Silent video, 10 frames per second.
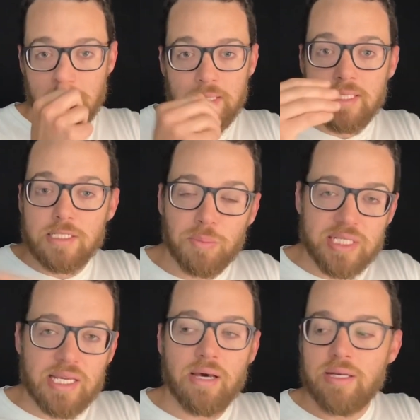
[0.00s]
this is the
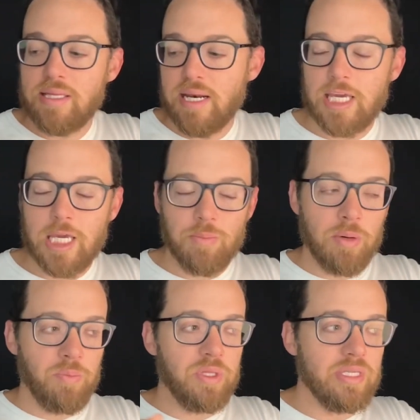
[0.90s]
mentality that I came
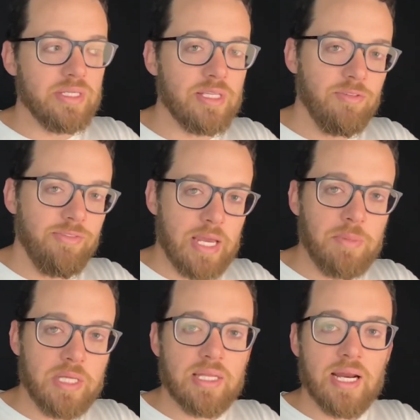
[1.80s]
up with, this is the
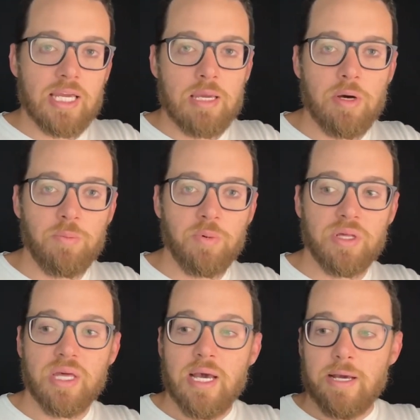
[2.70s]
family that I came up
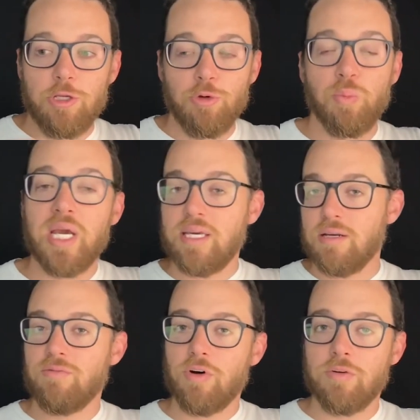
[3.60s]
with, and you might get
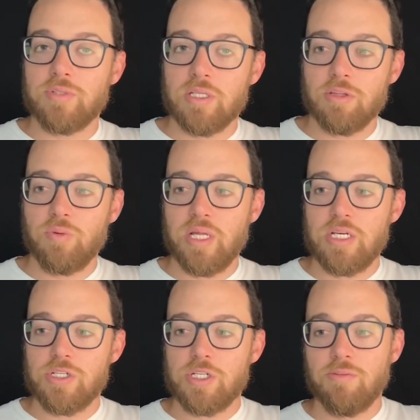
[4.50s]
involved in the
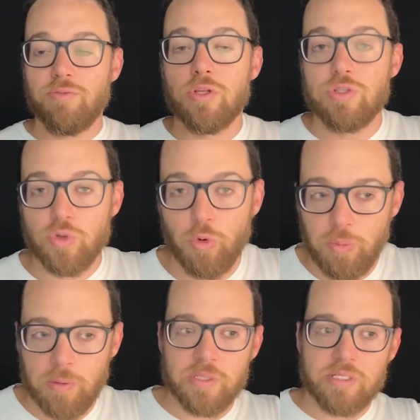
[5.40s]
relationship for the sole
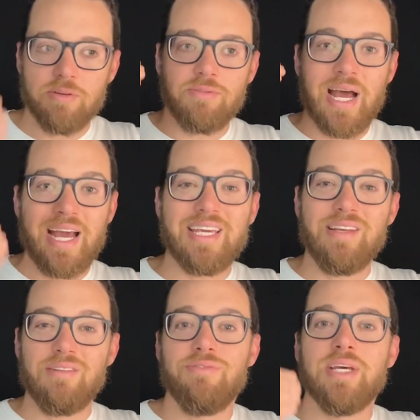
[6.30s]
purpose of I
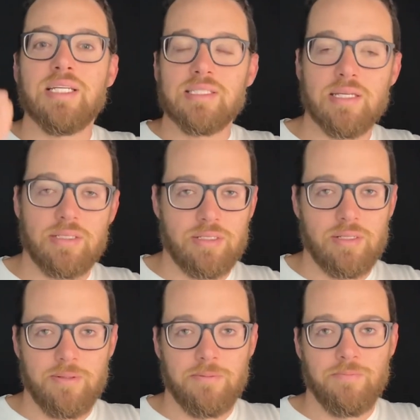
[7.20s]
can fix this.
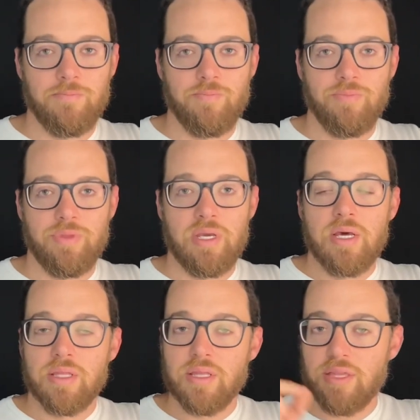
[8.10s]

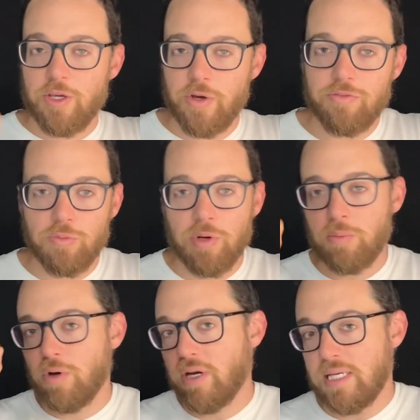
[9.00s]
The thing you have to
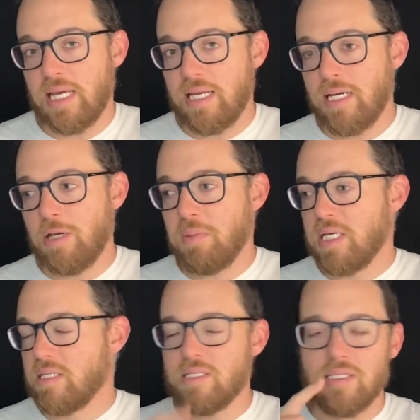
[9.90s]
remember on a day to day
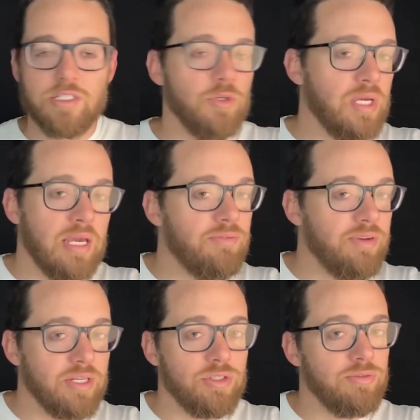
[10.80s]
basis is you can't
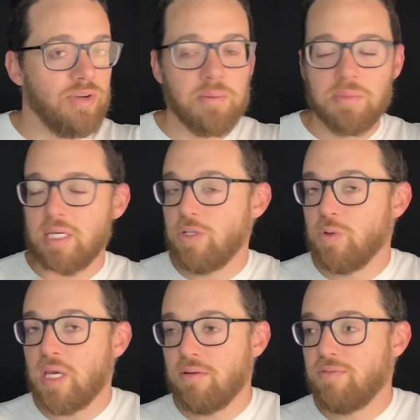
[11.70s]
fix your family and you
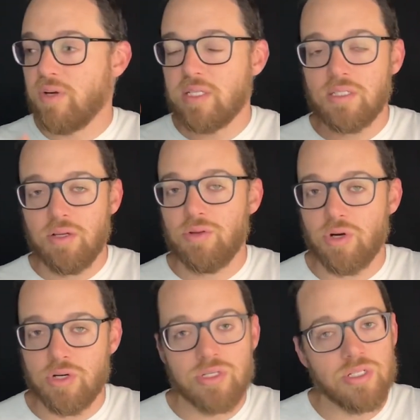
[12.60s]
can't fix another
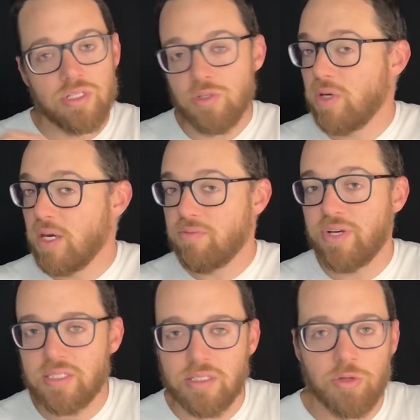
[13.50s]
narcissist, and you can't
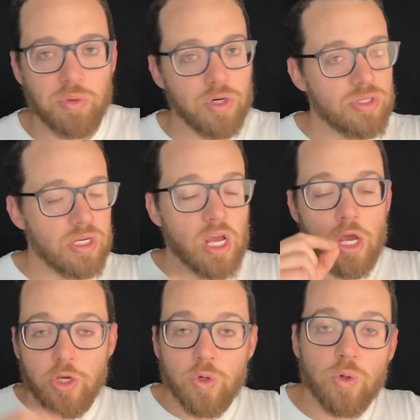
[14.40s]
fix another person.
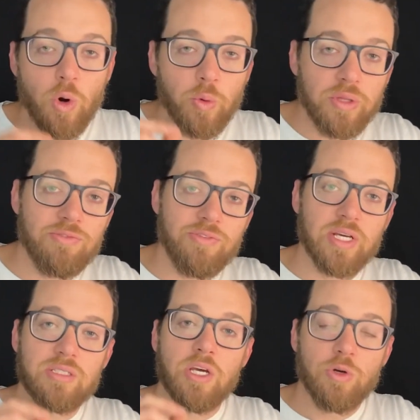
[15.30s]
You can only
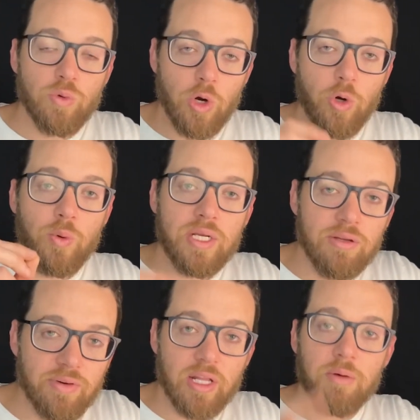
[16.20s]
fix, grow, and
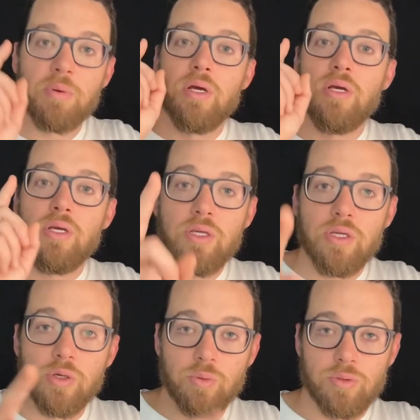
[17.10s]
develop
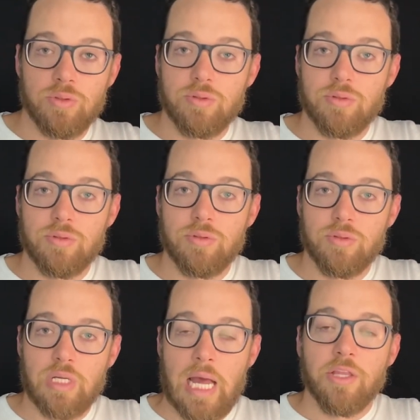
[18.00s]
you.
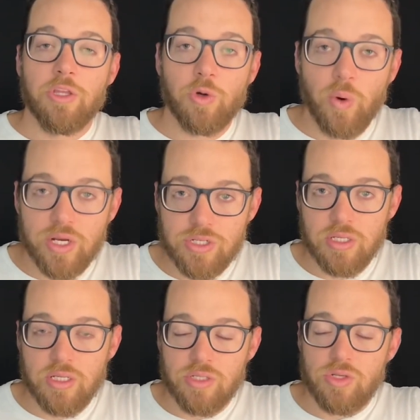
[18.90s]
The
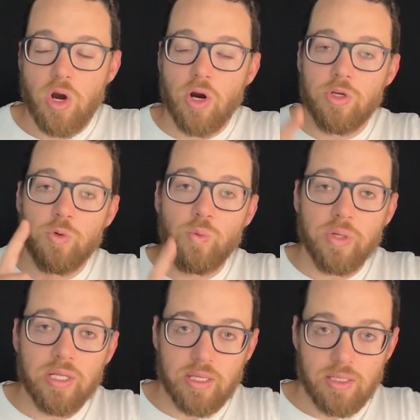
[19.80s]
question is are you
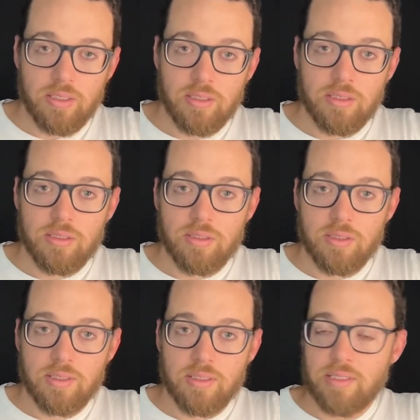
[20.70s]
willing?
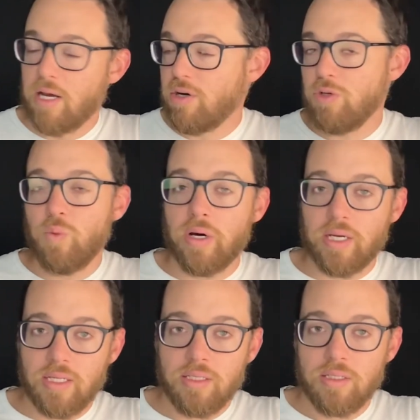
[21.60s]
Not are you
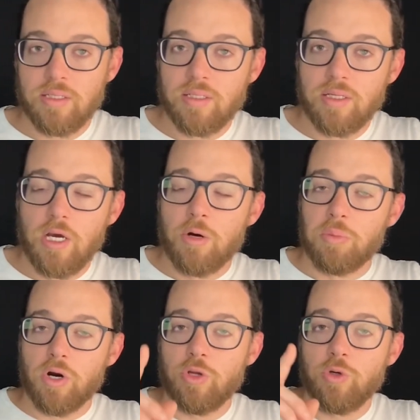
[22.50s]
wanting,
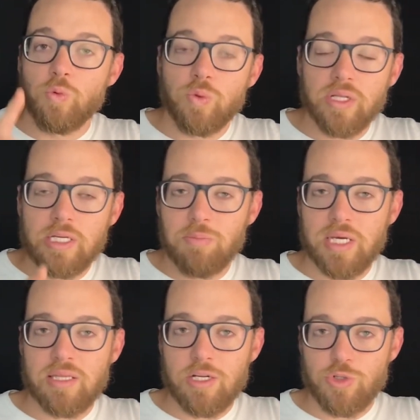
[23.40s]
but are you willing to
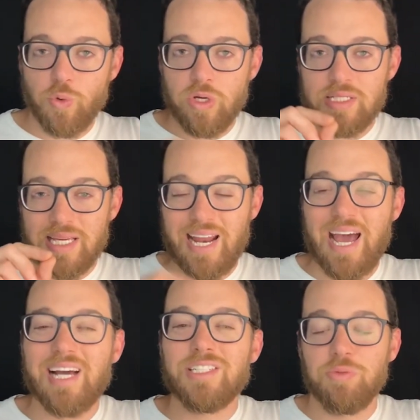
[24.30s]
make that choice and
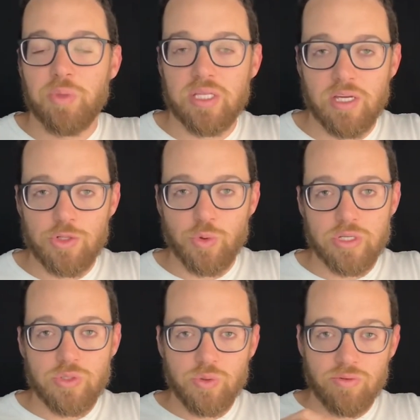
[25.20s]
actually make that
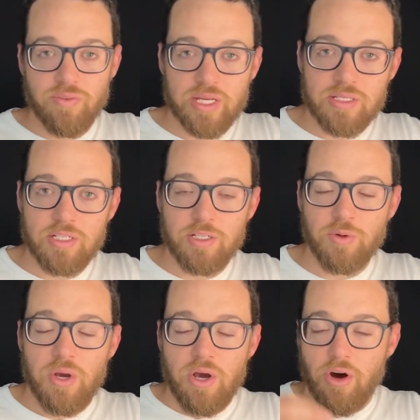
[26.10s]
choice to invest in you
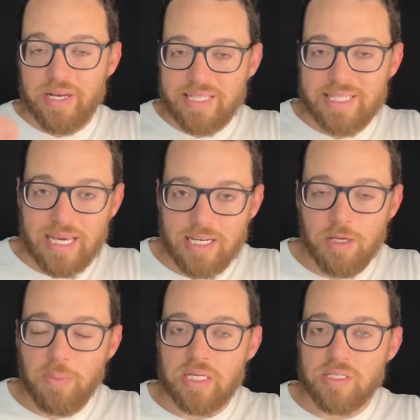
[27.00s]
on a day to day
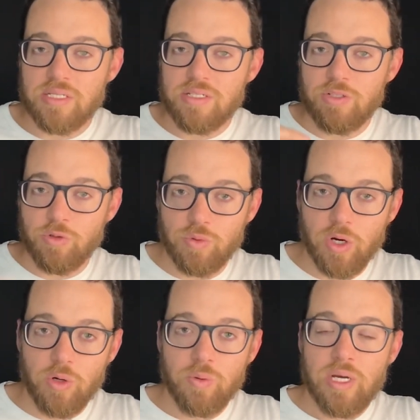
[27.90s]
basis to
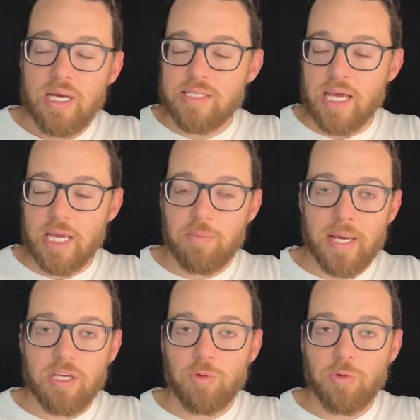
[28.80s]
grow, take back your